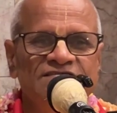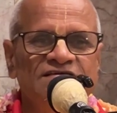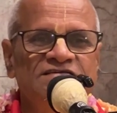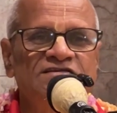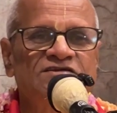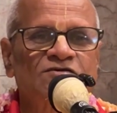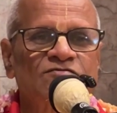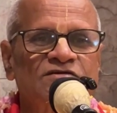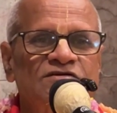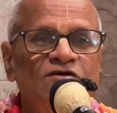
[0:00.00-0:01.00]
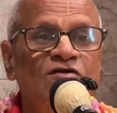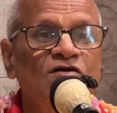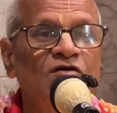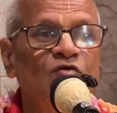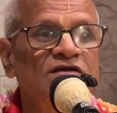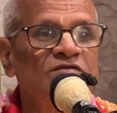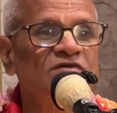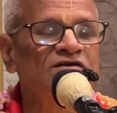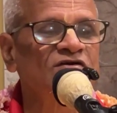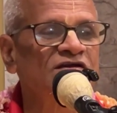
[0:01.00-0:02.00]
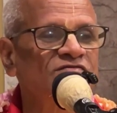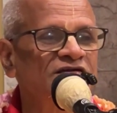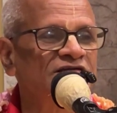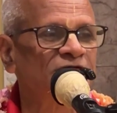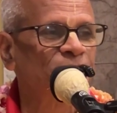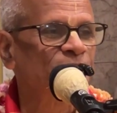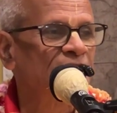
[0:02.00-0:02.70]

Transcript: Then Chitragupta said, no, wait a minute.